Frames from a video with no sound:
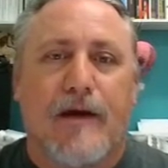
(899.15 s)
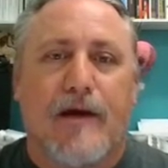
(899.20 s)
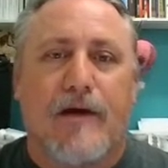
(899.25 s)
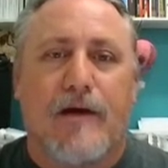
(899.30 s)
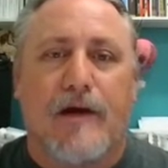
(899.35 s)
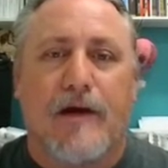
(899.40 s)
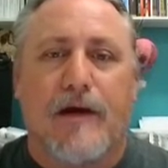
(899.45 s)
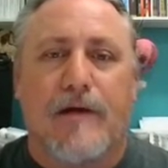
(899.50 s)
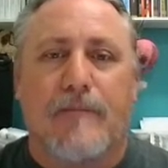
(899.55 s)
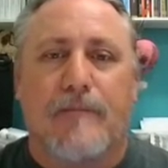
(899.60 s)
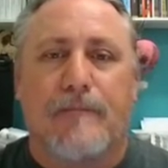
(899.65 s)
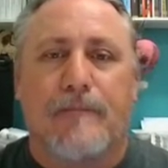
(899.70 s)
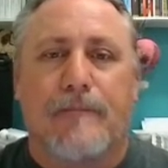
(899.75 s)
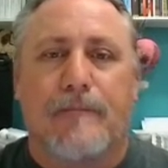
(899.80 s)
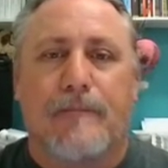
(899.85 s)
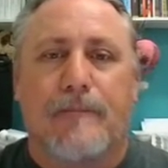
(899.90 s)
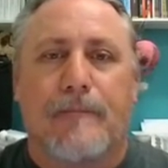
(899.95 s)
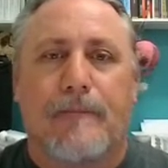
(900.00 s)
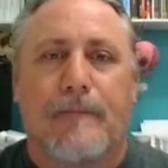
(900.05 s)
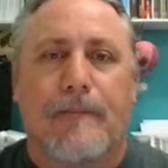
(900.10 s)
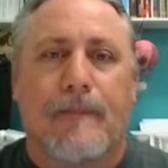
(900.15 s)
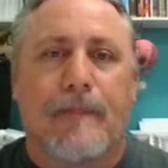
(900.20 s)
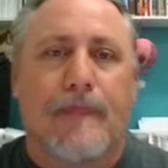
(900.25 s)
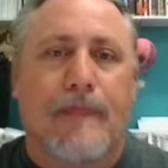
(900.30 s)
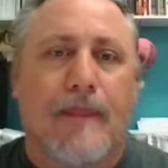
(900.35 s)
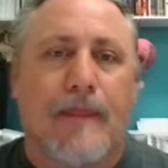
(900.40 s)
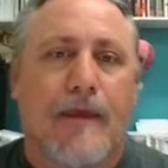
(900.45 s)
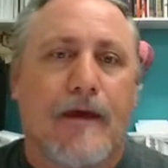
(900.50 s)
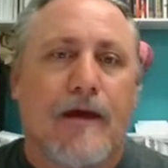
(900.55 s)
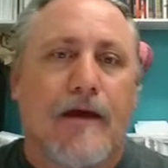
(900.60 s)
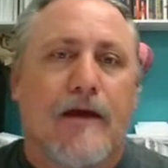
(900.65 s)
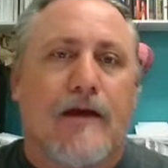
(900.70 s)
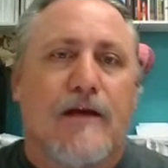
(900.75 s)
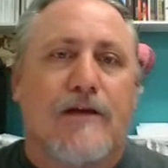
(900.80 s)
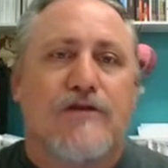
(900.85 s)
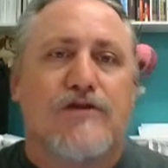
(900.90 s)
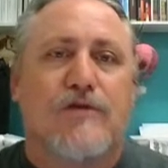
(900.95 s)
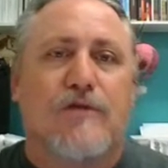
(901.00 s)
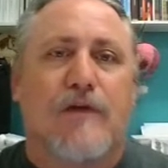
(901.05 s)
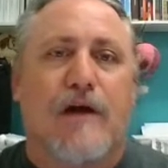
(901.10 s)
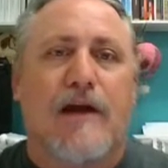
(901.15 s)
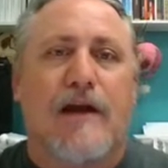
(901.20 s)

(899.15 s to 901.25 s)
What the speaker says: All right. So right